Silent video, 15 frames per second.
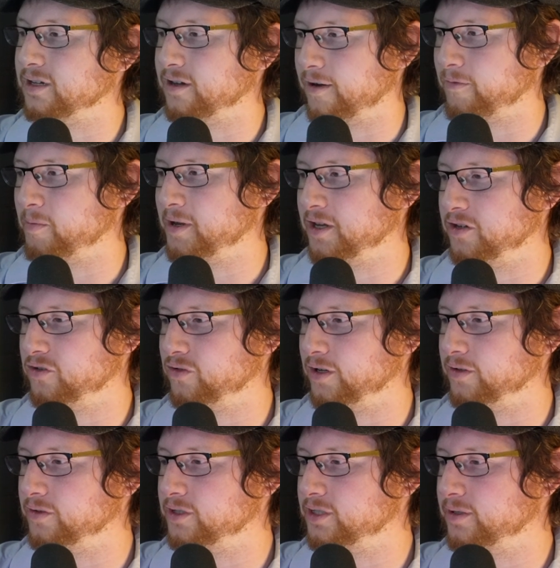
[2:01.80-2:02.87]
government
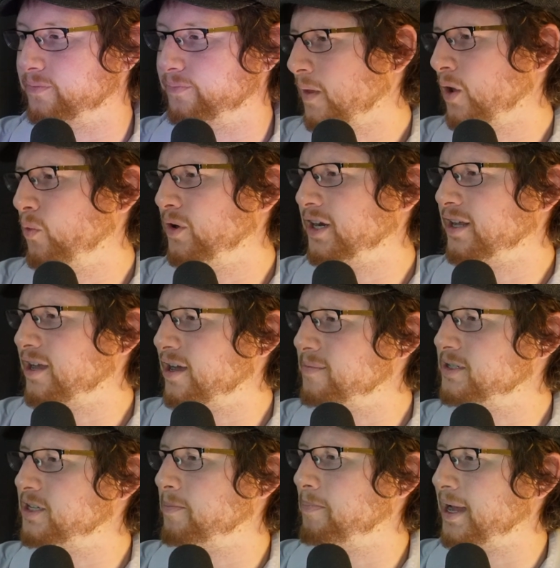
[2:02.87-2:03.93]
controls. When it
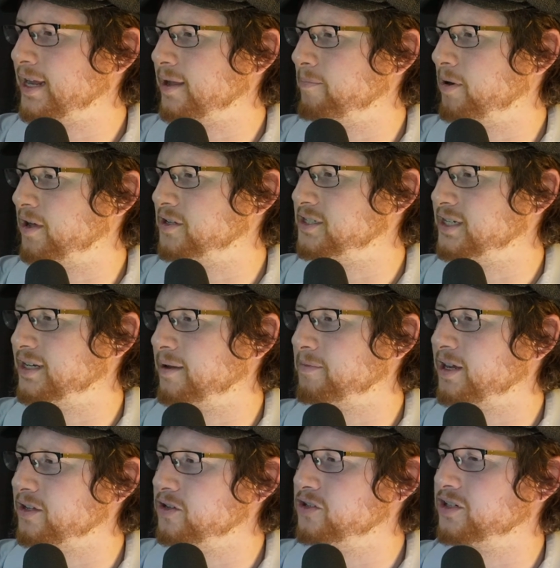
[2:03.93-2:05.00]
comes to banking policy, I'm
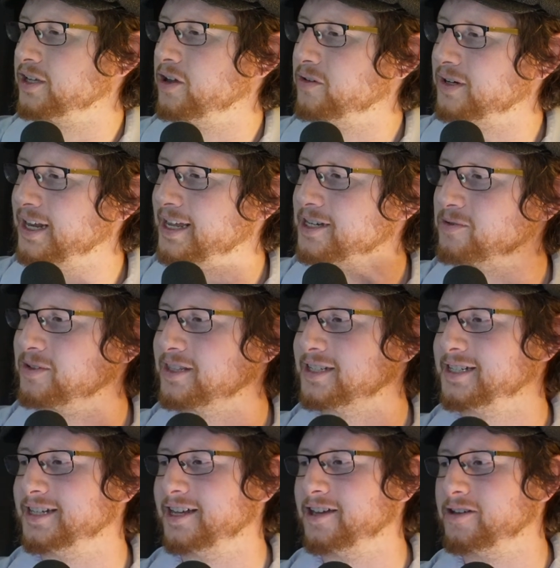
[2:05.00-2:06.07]
not usually holding hands with the
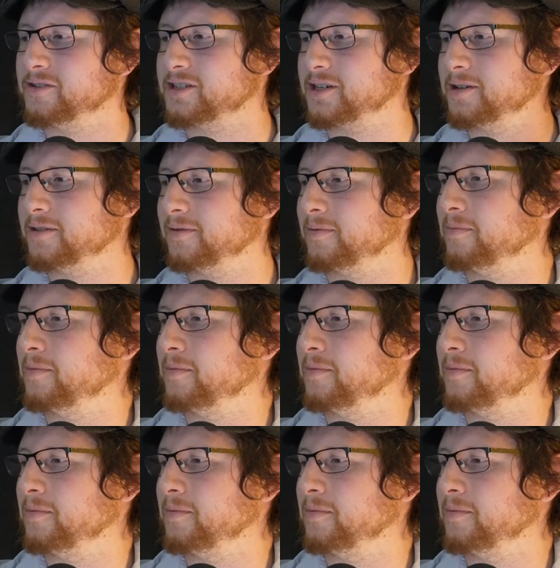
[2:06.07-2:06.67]
CEOs of